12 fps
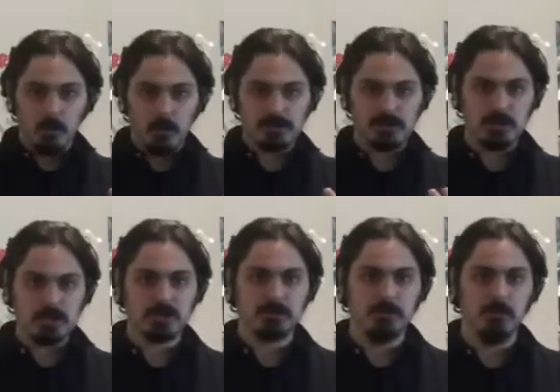Watching
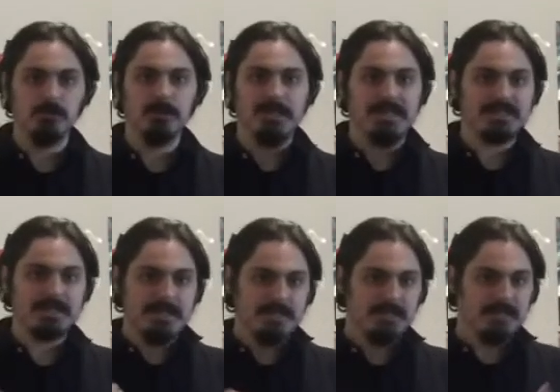this movie, it's
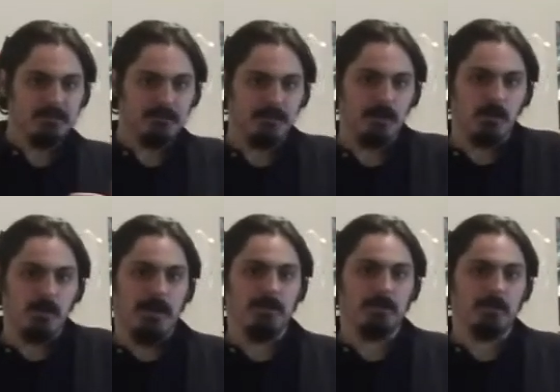easy to figure
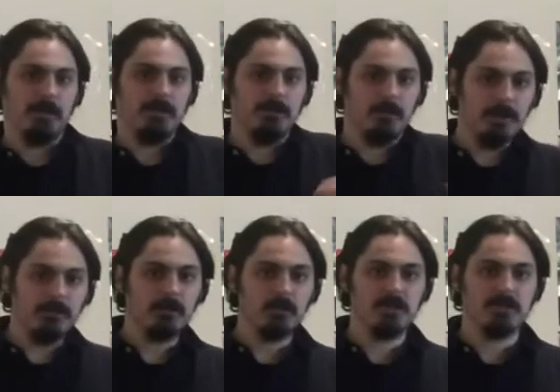out plenty of
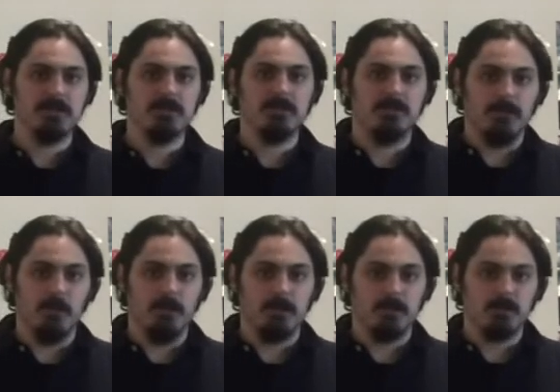influences the
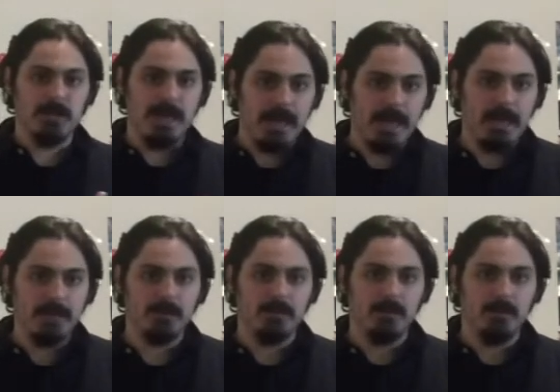filmmakers
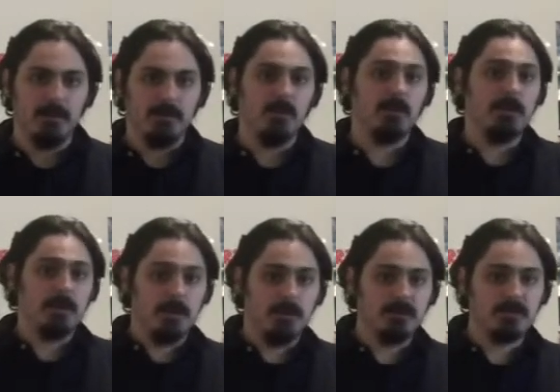had. There are
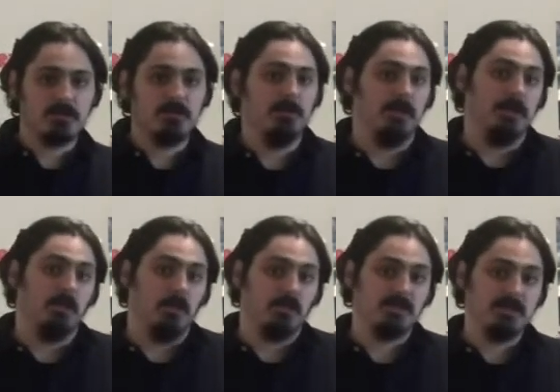nods to Big
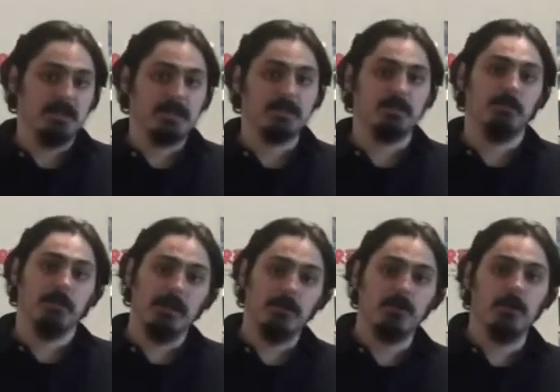Hero 6,
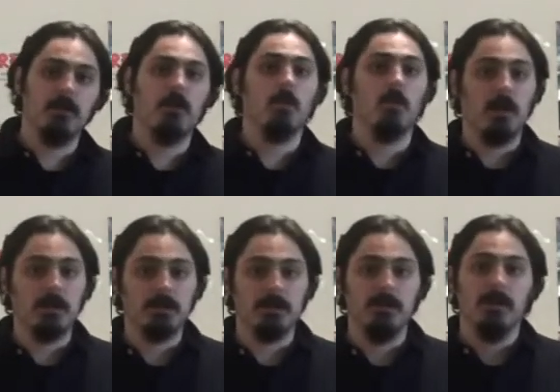Blade Runner,
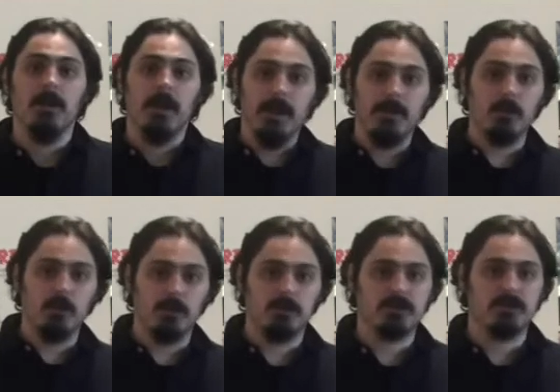Wally, e and the
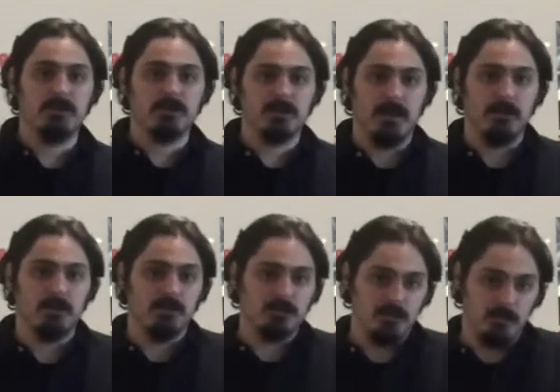works of
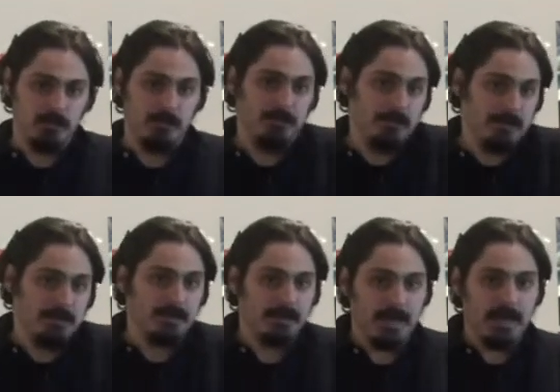Osamu Tezuka,
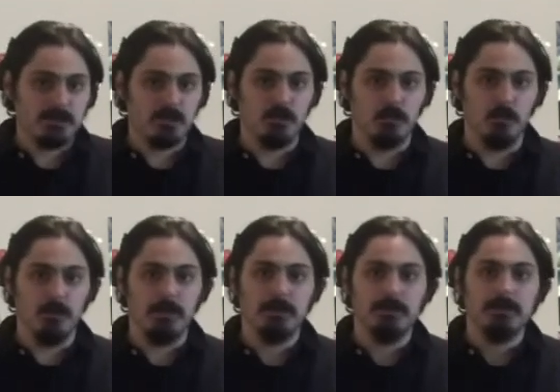particularly Astro
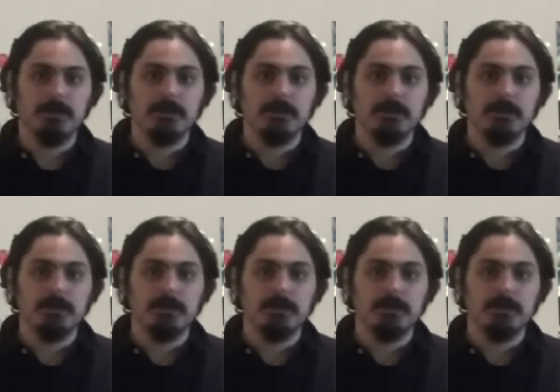Boy.